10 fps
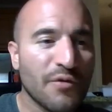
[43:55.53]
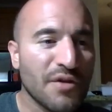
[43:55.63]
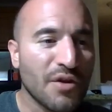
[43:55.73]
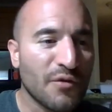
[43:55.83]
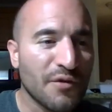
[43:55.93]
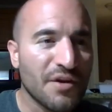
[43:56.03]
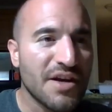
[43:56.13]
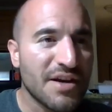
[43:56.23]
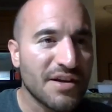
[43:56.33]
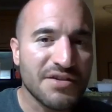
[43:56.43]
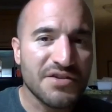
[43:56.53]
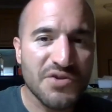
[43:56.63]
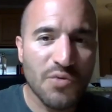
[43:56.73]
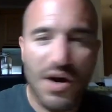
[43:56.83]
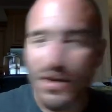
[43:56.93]
Look for the Yeti and the
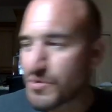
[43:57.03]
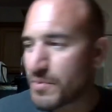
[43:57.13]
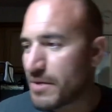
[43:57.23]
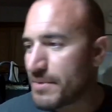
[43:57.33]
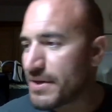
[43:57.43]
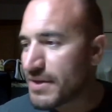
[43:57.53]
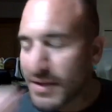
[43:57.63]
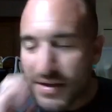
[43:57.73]
Squatch, baby.